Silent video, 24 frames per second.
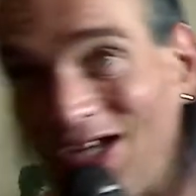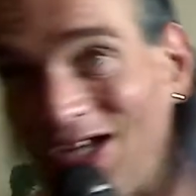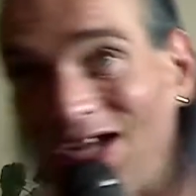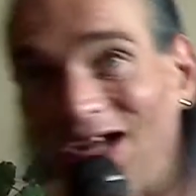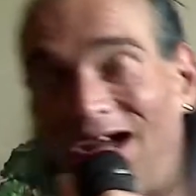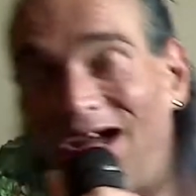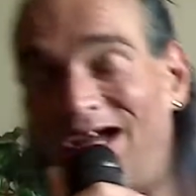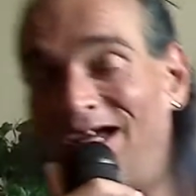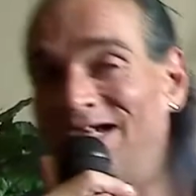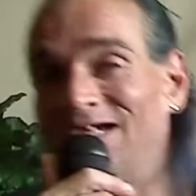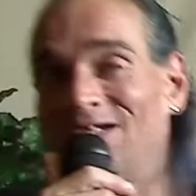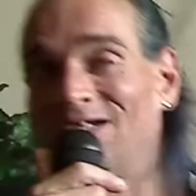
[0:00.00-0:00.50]

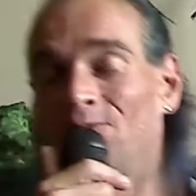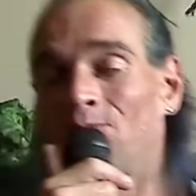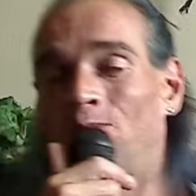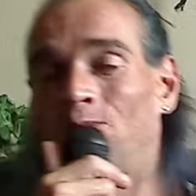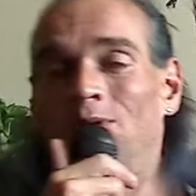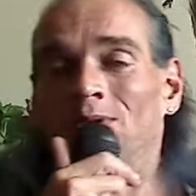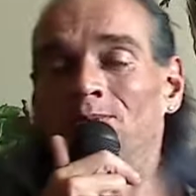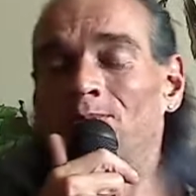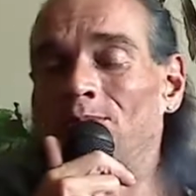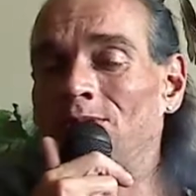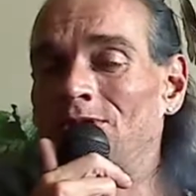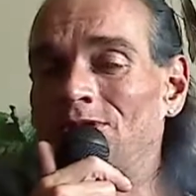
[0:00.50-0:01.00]
had
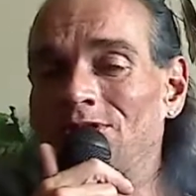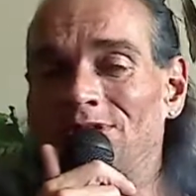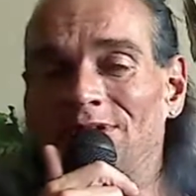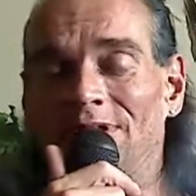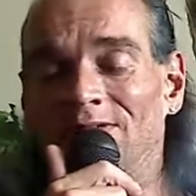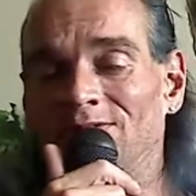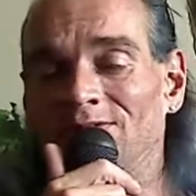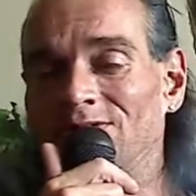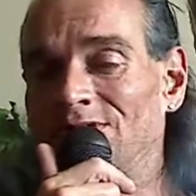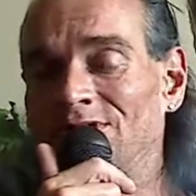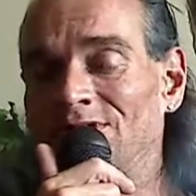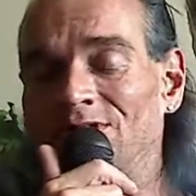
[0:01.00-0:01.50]
one person
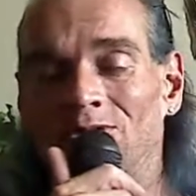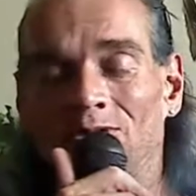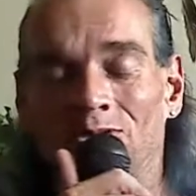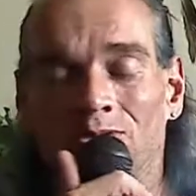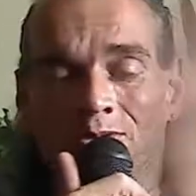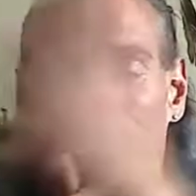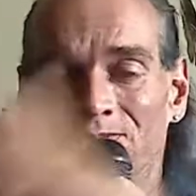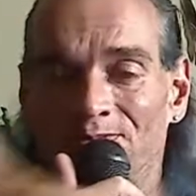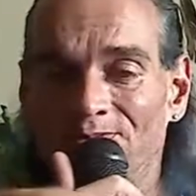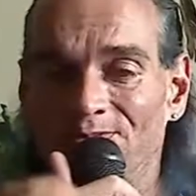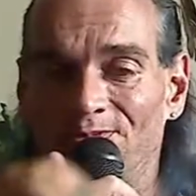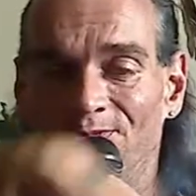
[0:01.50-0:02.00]
after the
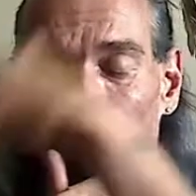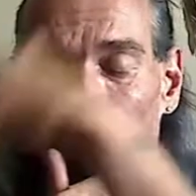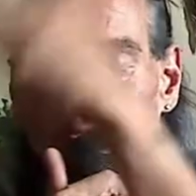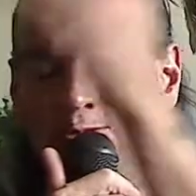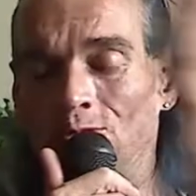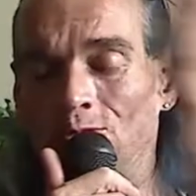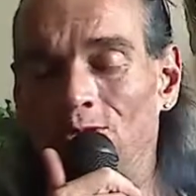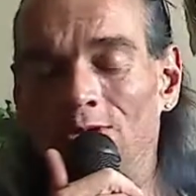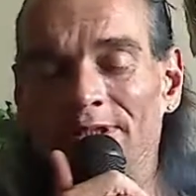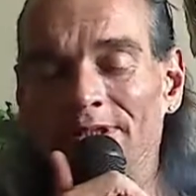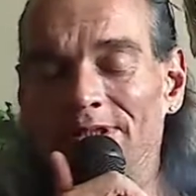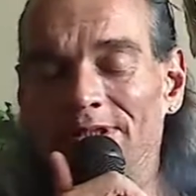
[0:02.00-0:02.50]
whole
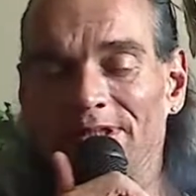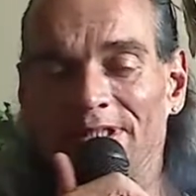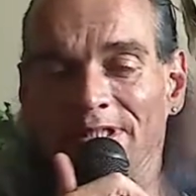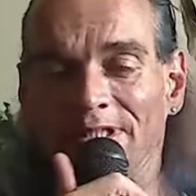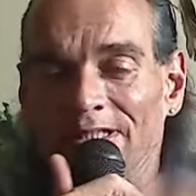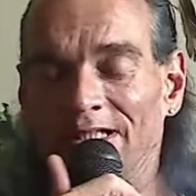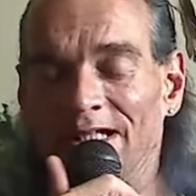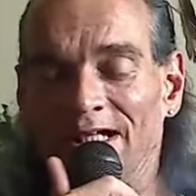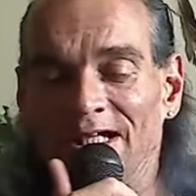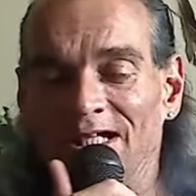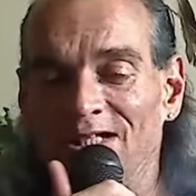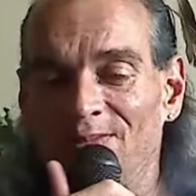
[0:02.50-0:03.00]
Floyd thing
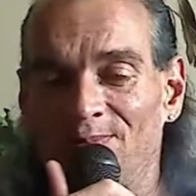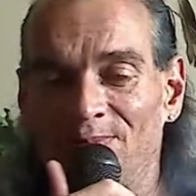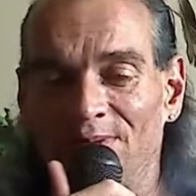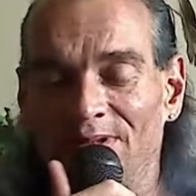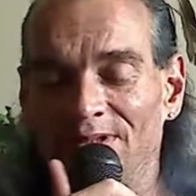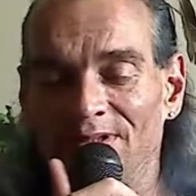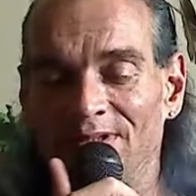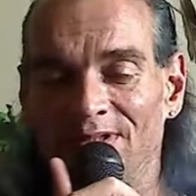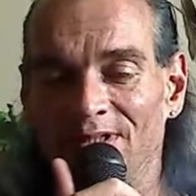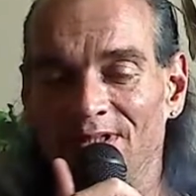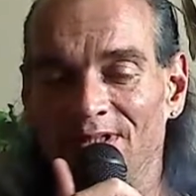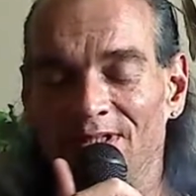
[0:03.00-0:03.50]

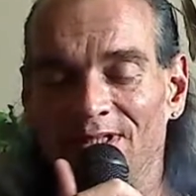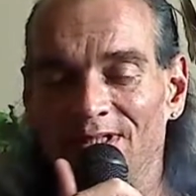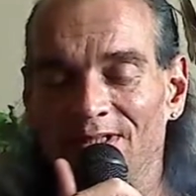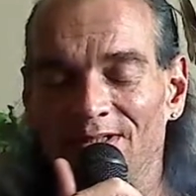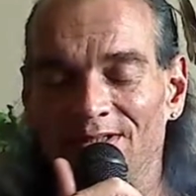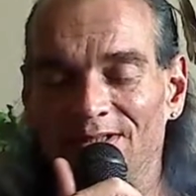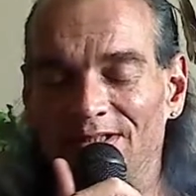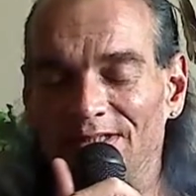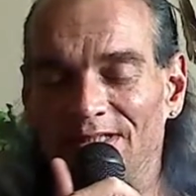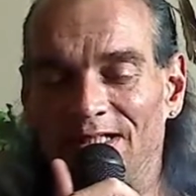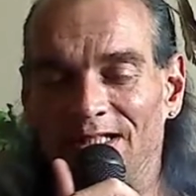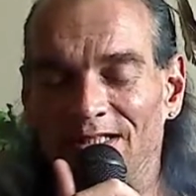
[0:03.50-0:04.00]
happened
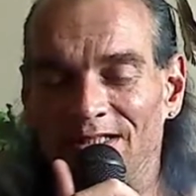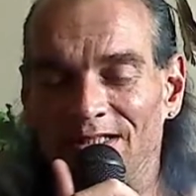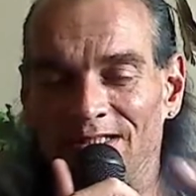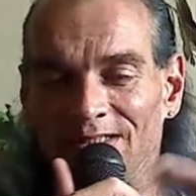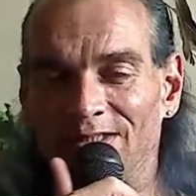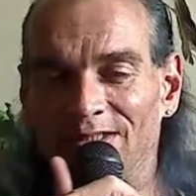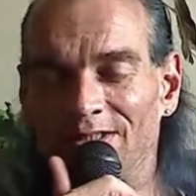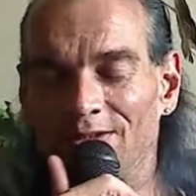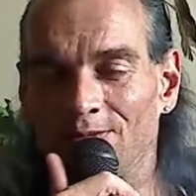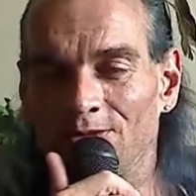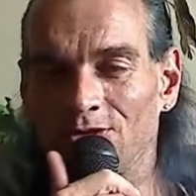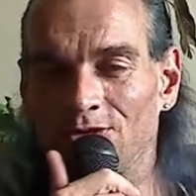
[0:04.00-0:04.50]
that got on
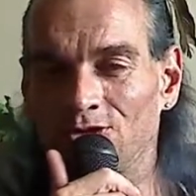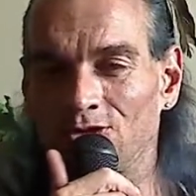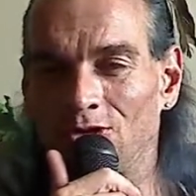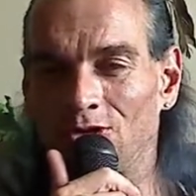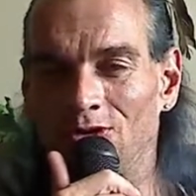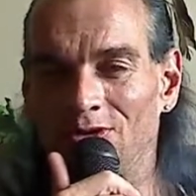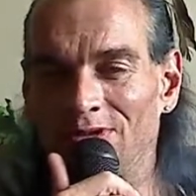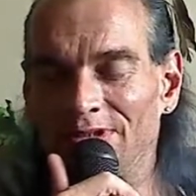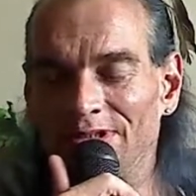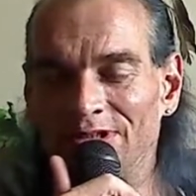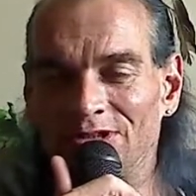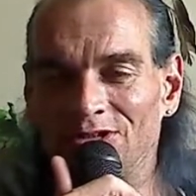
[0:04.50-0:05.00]
there, was
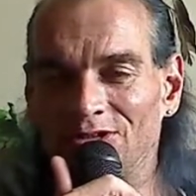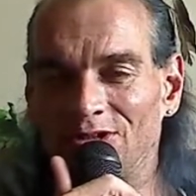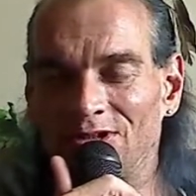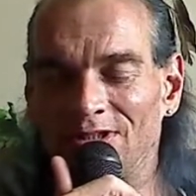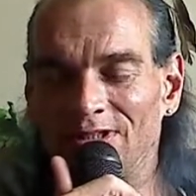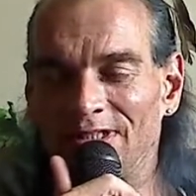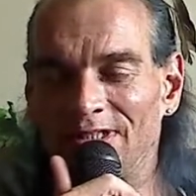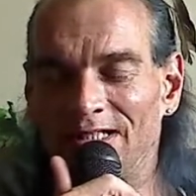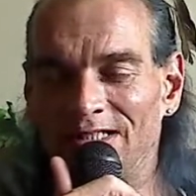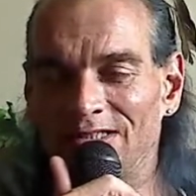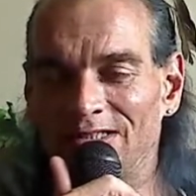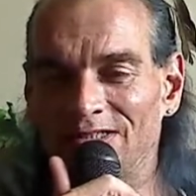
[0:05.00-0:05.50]
trolling. He
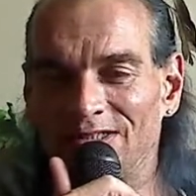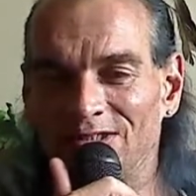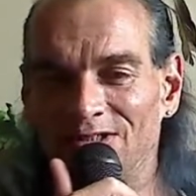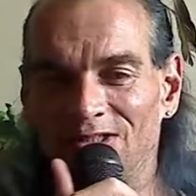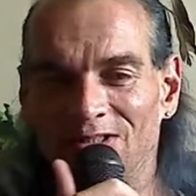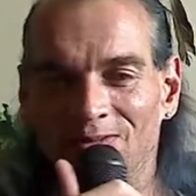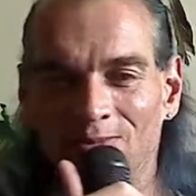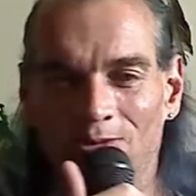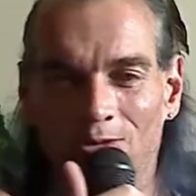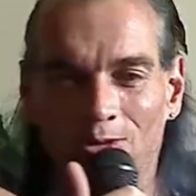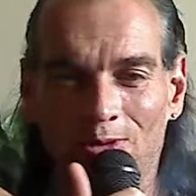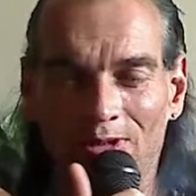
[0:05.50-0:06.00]
started asking
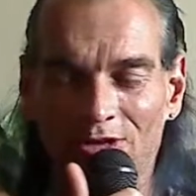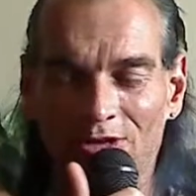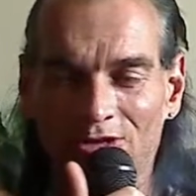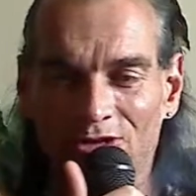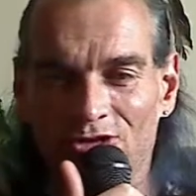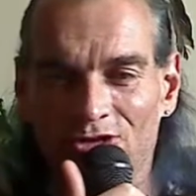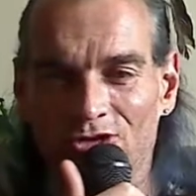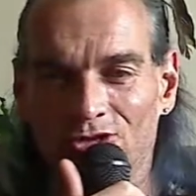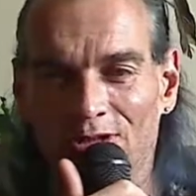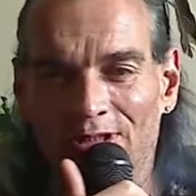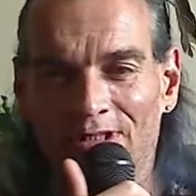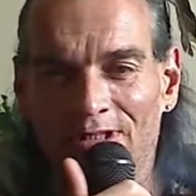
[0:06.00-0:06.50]
dumb
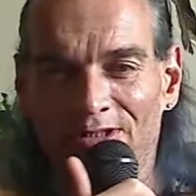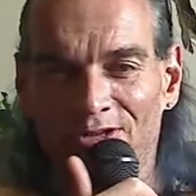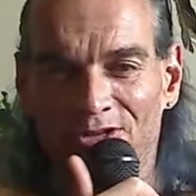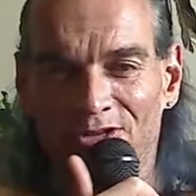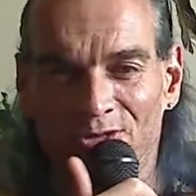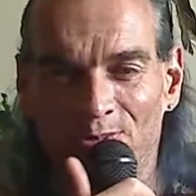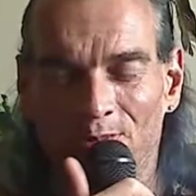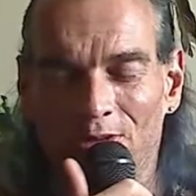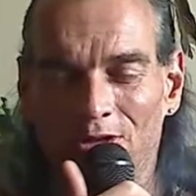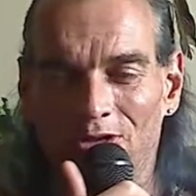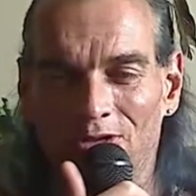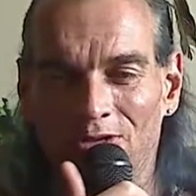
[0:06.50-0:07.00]
questions, trying to
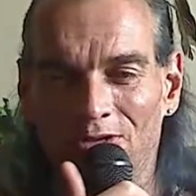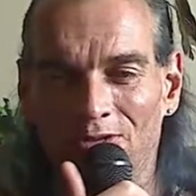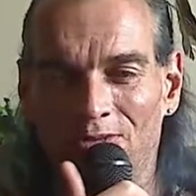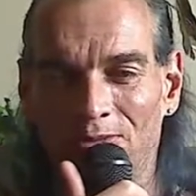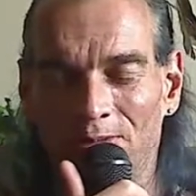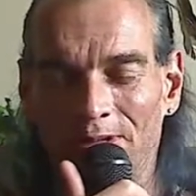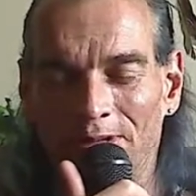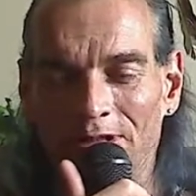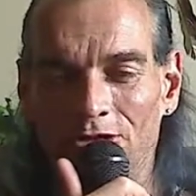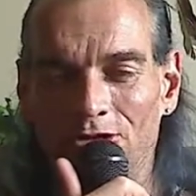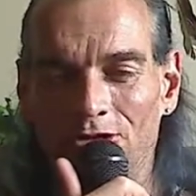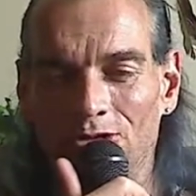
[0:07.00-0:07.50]
spark a
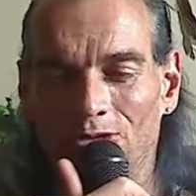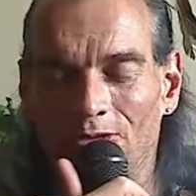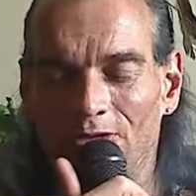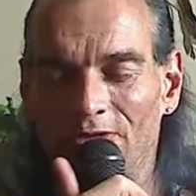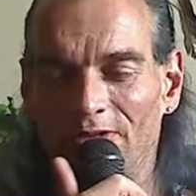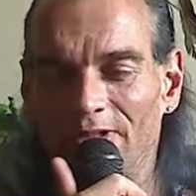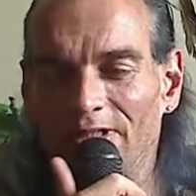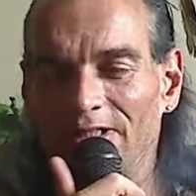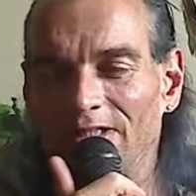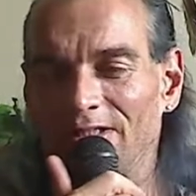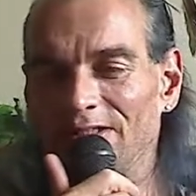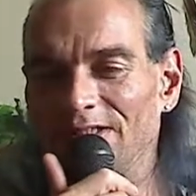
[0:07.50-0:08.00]
racial
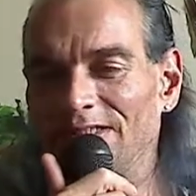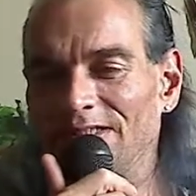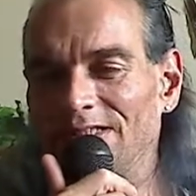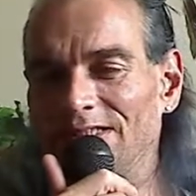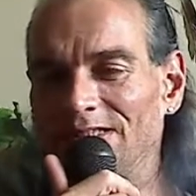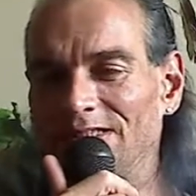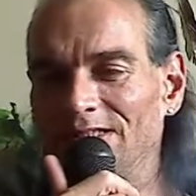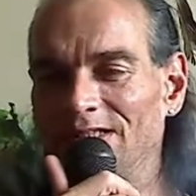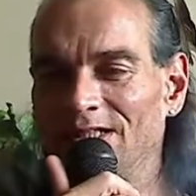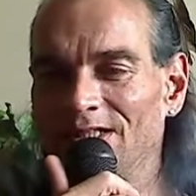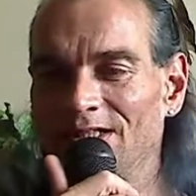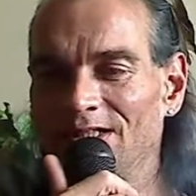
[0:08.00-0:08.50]
thing, and then he